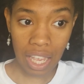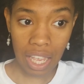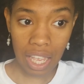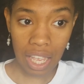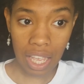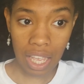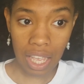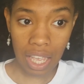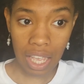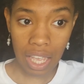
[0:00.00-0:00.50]

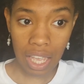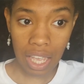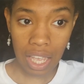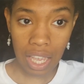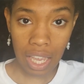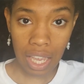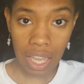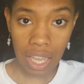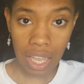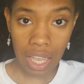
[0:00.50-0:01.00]

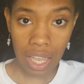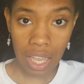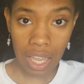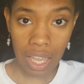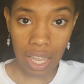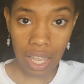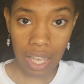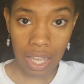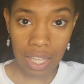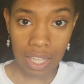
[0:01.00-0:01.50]

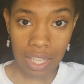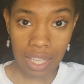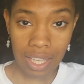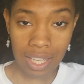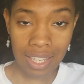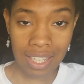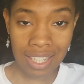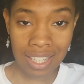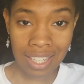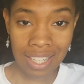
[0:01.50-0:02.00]

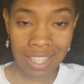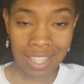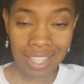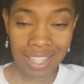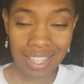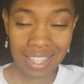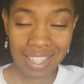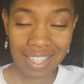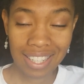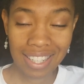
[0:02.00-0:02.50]

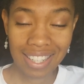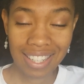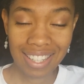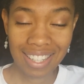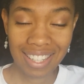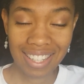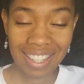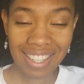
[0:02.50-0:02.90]
(no one is talking)